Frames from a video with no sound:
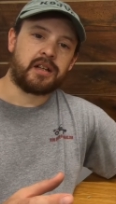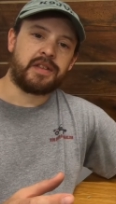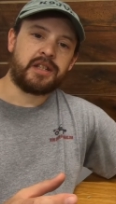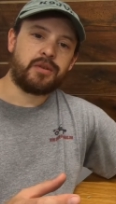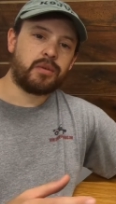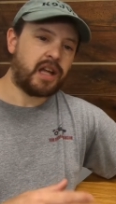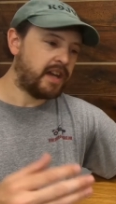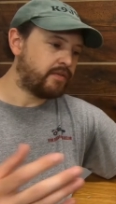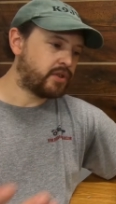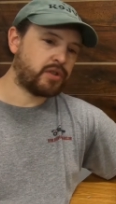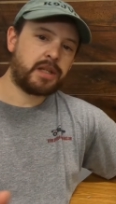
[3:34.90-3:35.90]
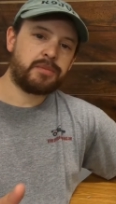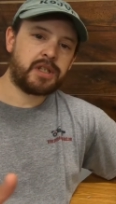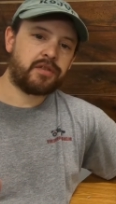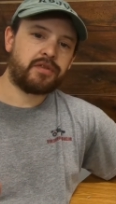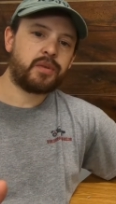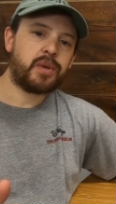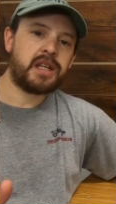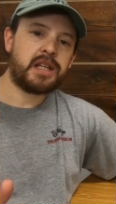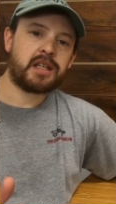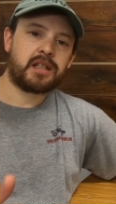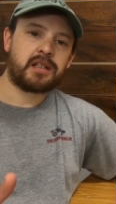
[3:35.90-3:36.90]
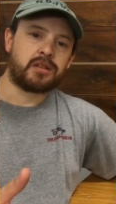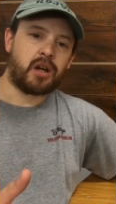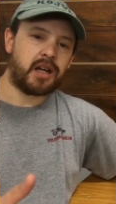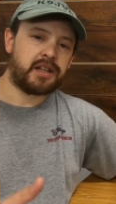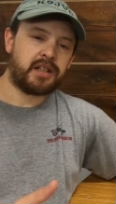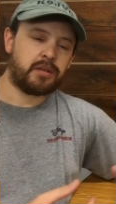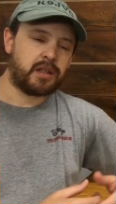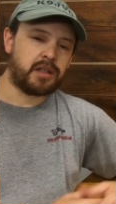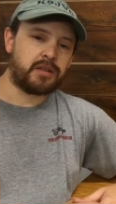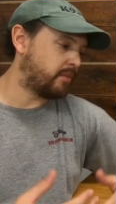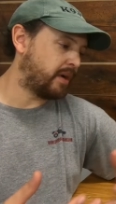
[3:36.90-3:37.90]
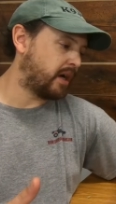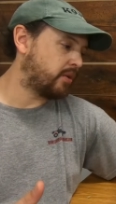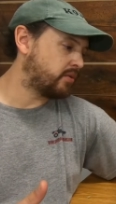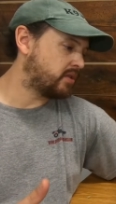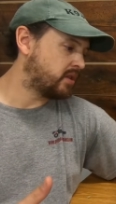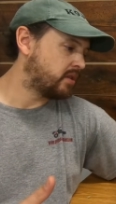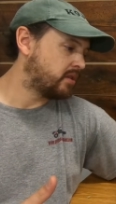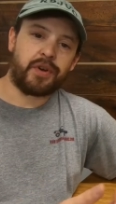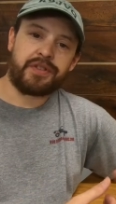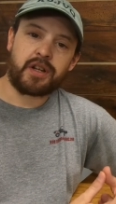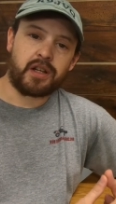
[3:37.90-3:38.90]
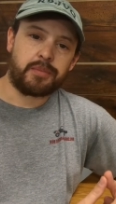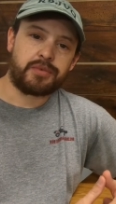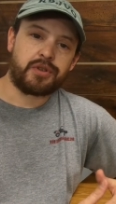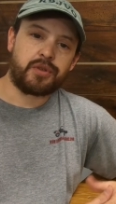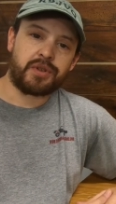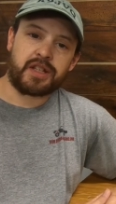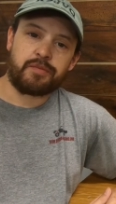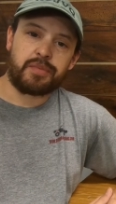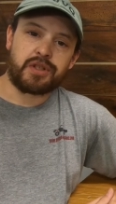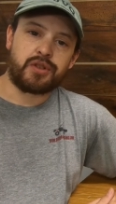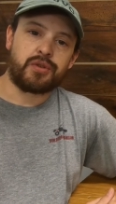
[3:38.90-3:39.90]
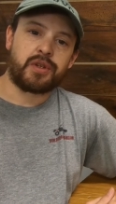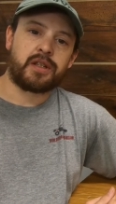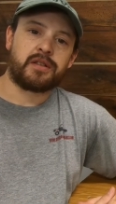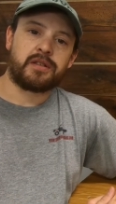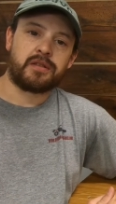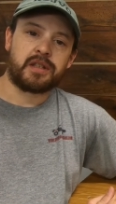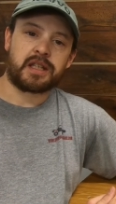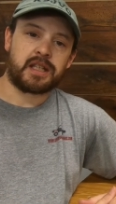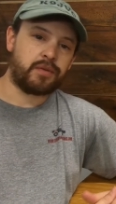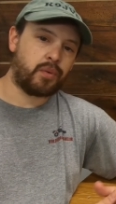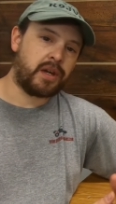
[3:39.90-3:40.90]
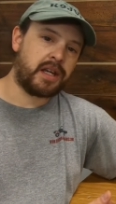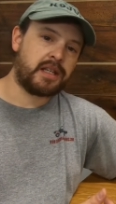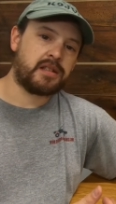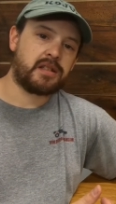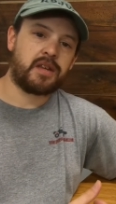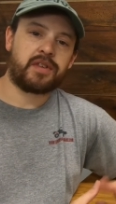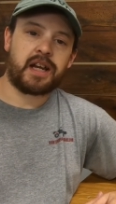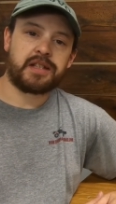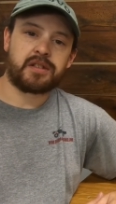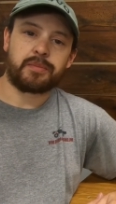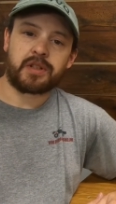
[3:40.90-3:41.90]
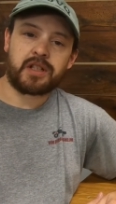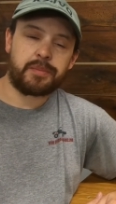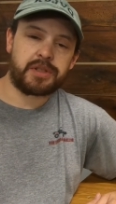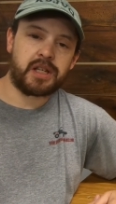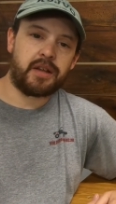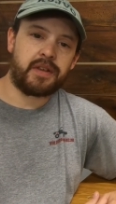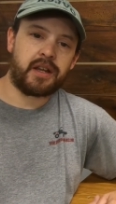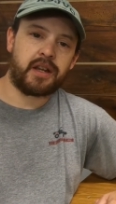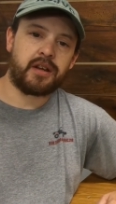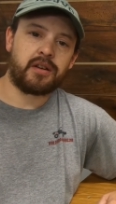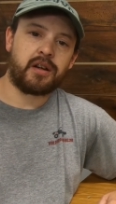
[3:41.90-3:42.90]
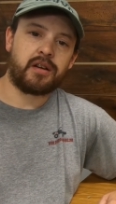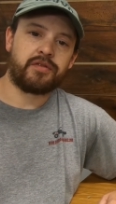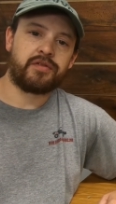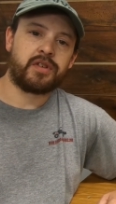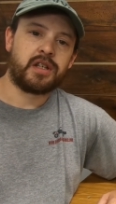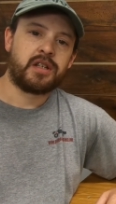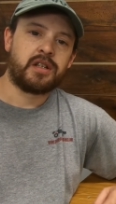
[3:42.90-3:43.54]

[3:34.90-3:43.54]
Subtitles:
They do live streams every week talking about what they're up to, what they've been doing, the giveaways. They've got some clips on there of